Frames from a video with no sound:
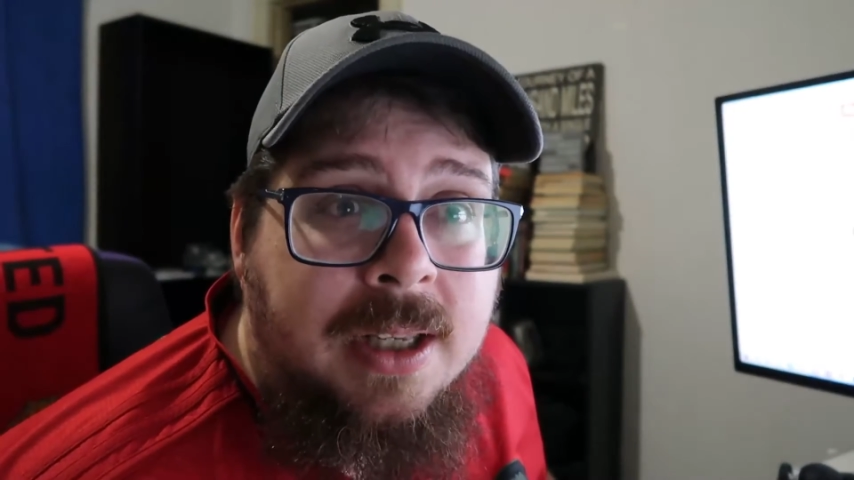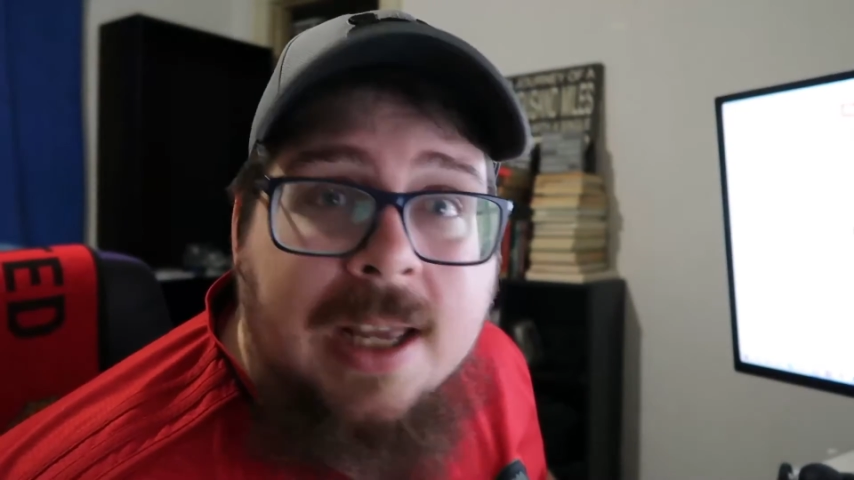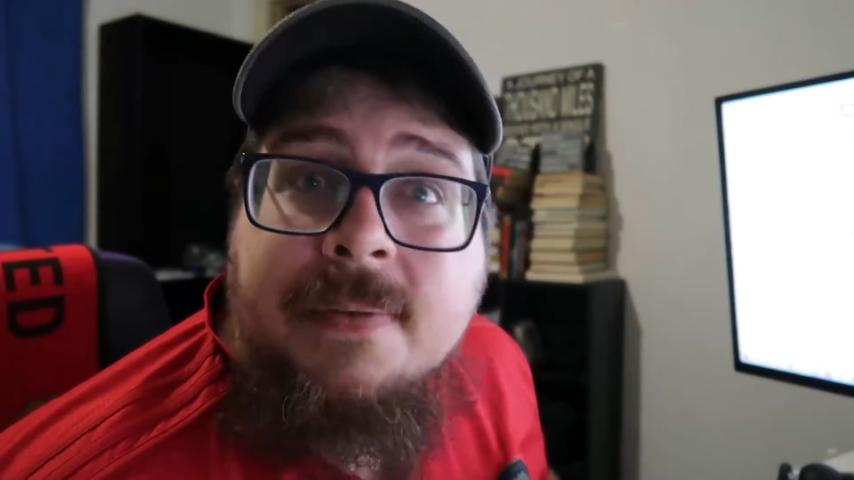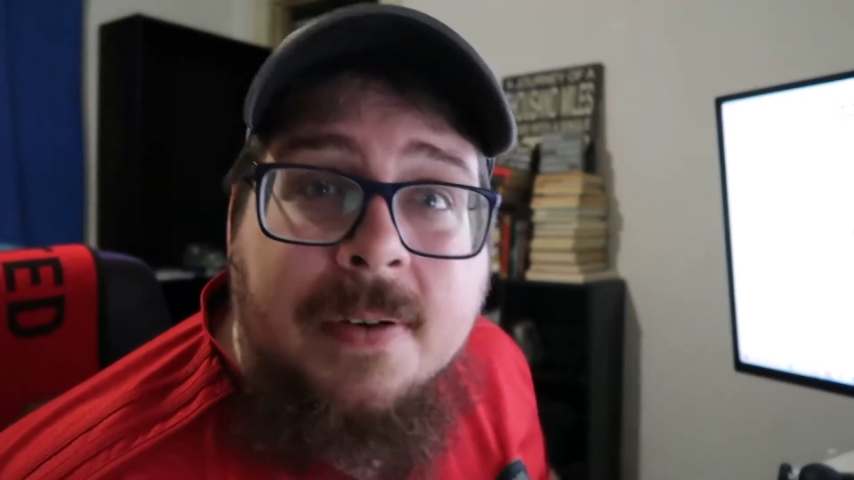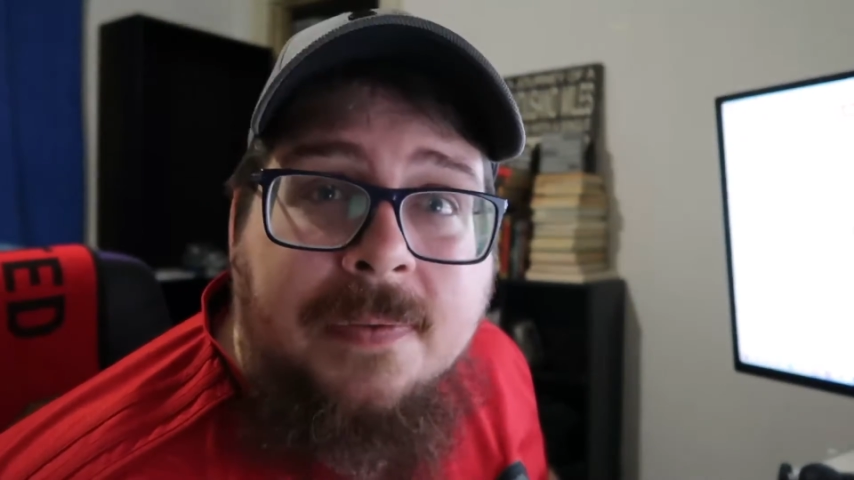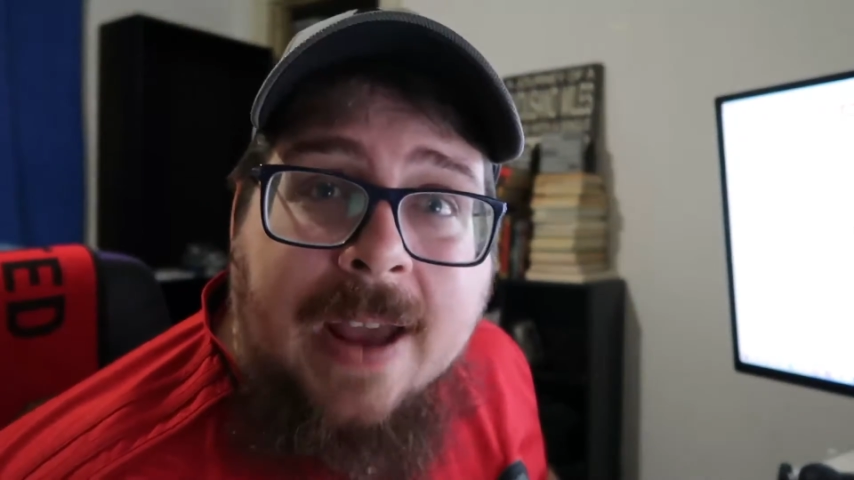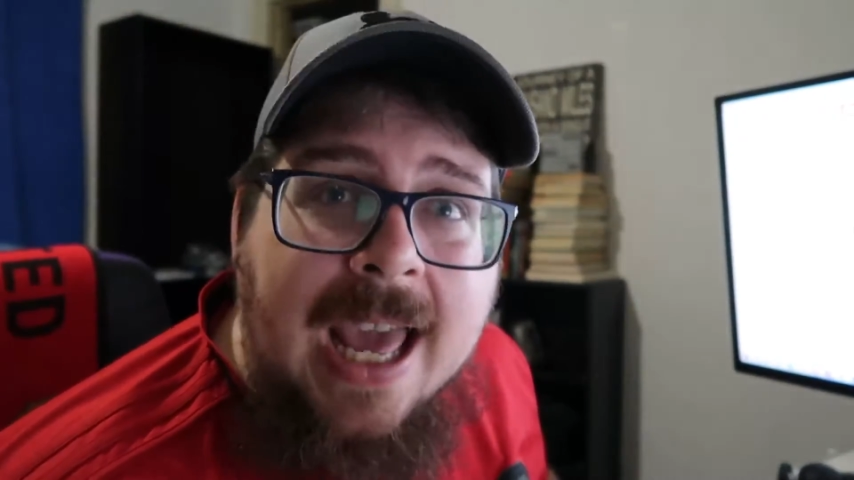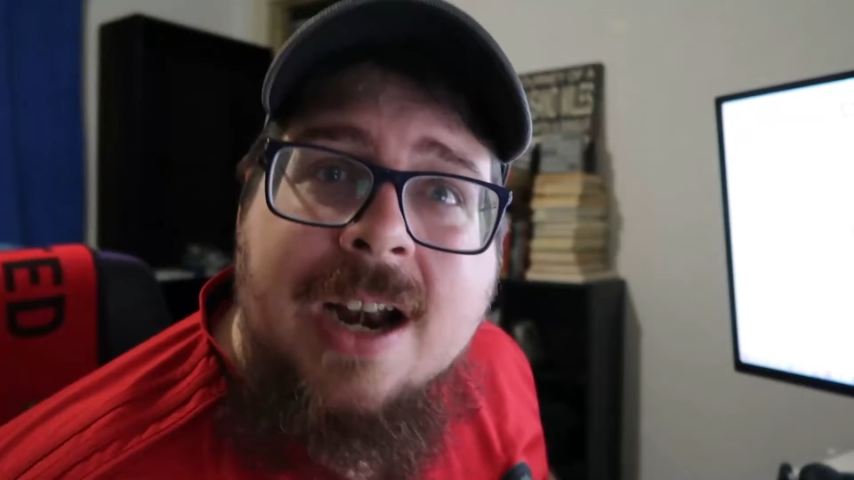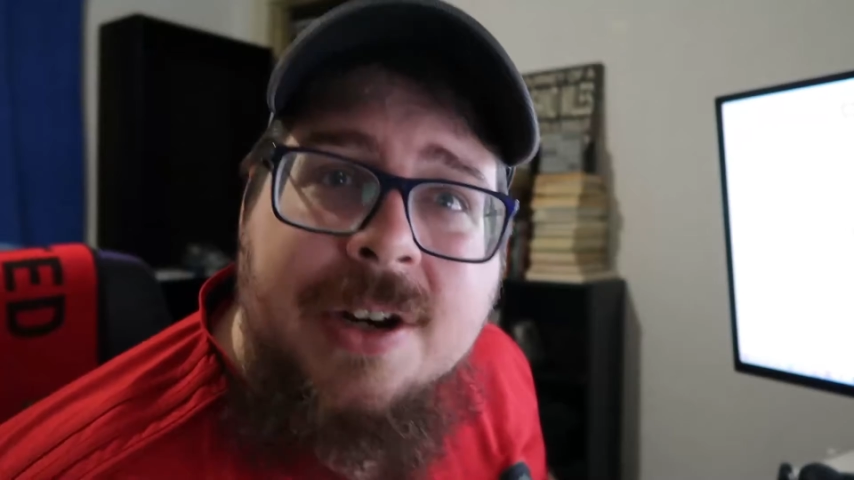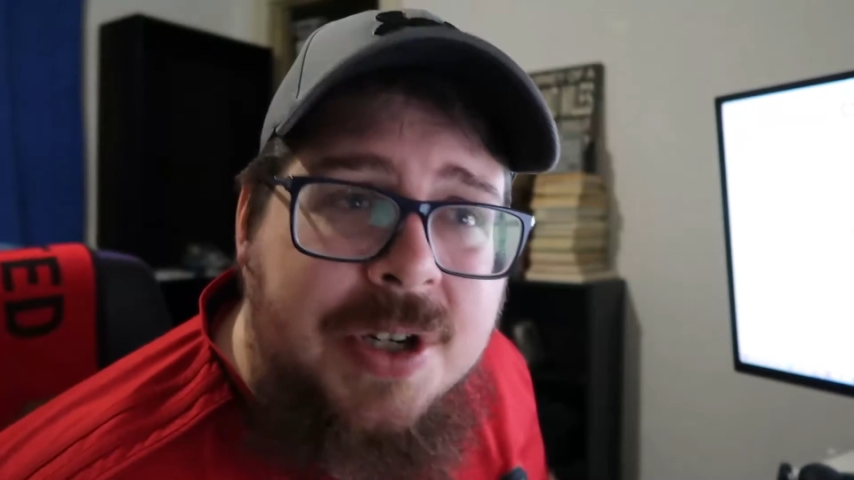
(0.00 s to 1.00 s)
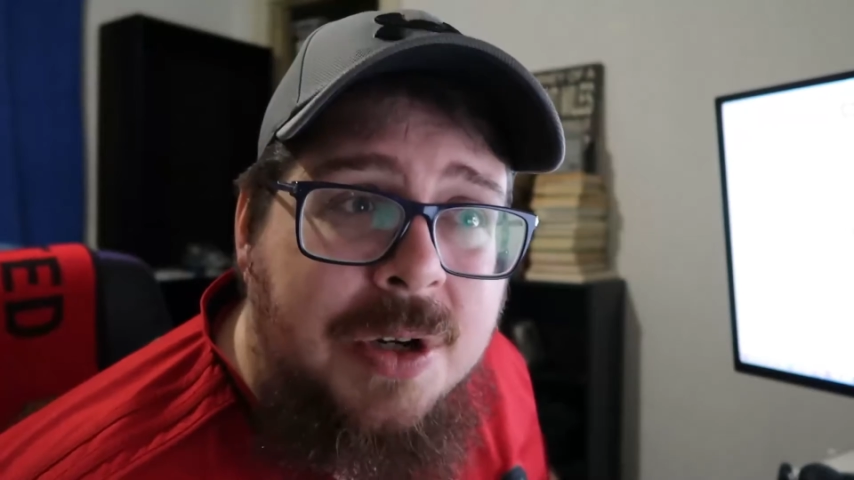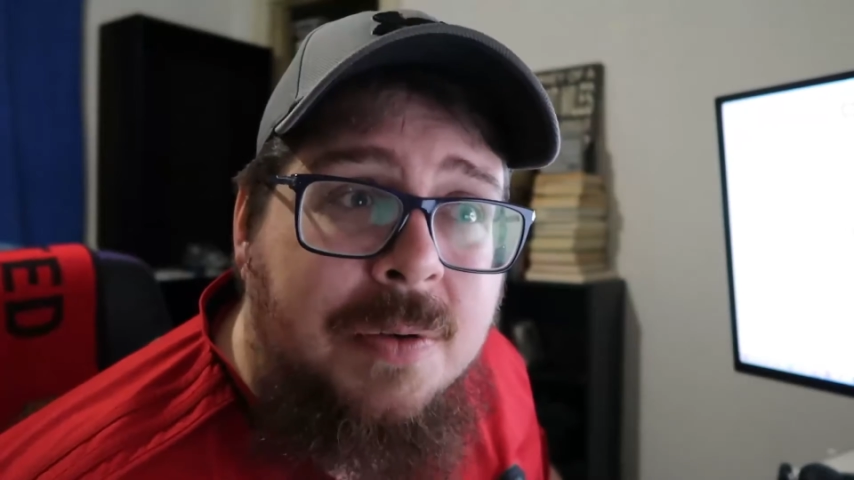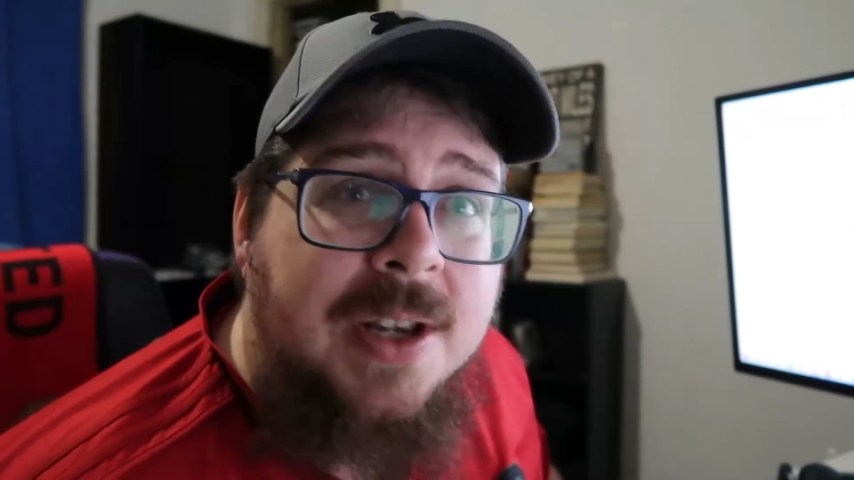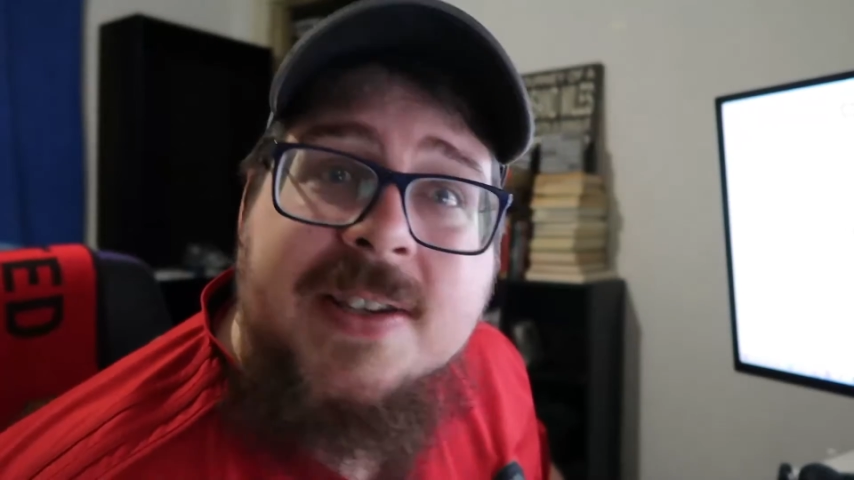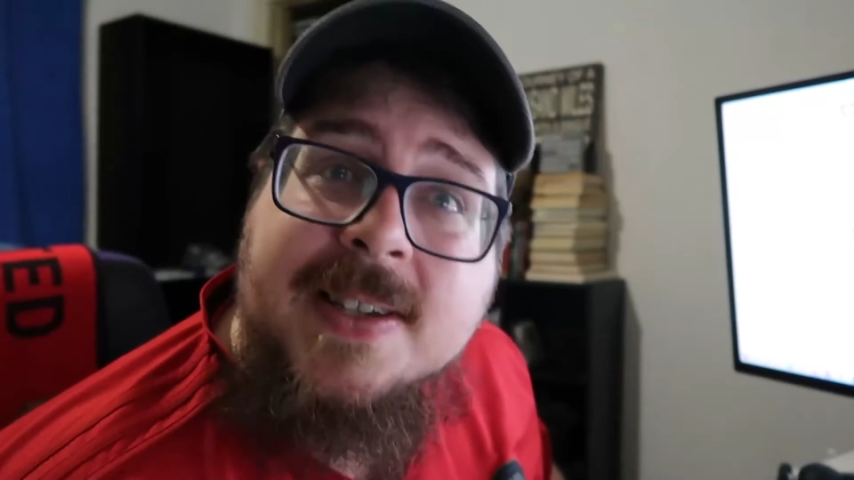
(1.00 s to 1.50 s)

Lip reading: give a fan or two a